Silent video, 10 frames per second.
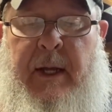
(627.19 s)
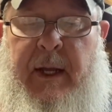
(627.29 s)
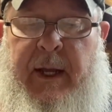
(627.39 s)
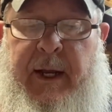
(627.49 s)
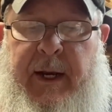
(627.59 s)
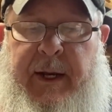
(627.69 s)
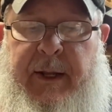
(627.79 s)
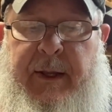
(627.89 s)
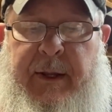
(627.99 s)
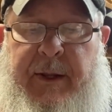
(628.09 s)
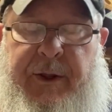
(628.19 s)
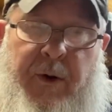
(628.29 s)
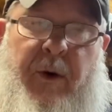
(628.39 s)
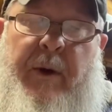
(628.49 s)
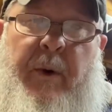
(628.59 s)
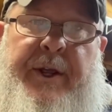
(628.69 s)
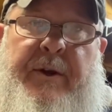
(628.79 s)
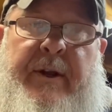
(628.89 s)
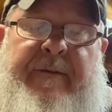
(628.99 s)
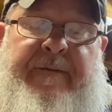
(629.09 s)
And the only way you
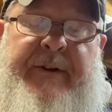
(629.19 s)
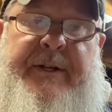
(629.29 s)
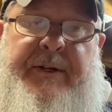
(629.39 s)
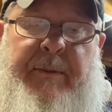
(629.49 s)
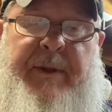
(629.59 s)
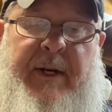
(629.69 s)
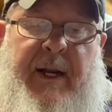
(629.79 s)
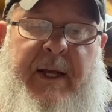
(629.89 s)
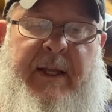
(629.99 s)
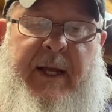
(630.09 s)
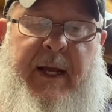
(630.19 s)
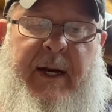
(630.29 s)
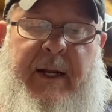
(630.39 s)
can fix something like that,